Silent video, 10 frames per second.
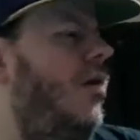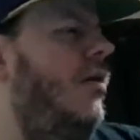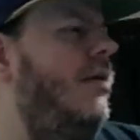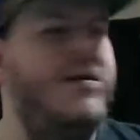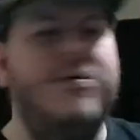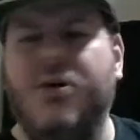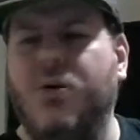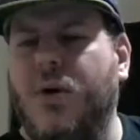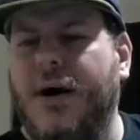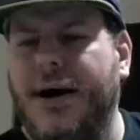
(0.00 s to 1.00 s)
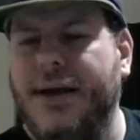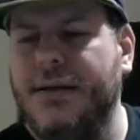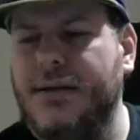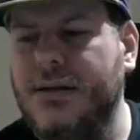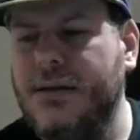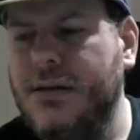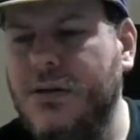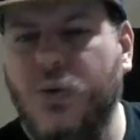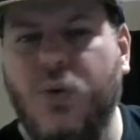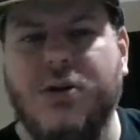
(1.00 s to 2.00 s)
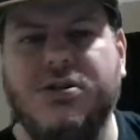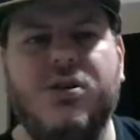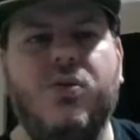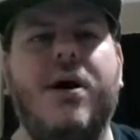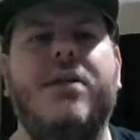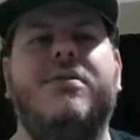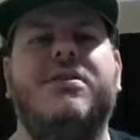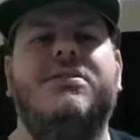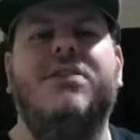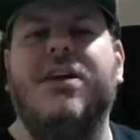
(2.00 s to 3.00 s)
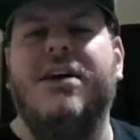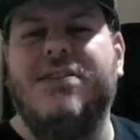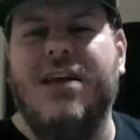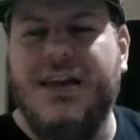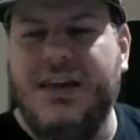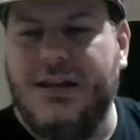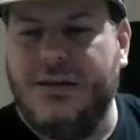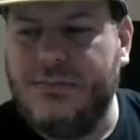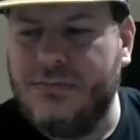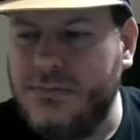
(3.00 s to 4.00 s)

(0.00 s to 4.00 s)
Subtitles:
I don't know why. The worse the weather is, the less I eat.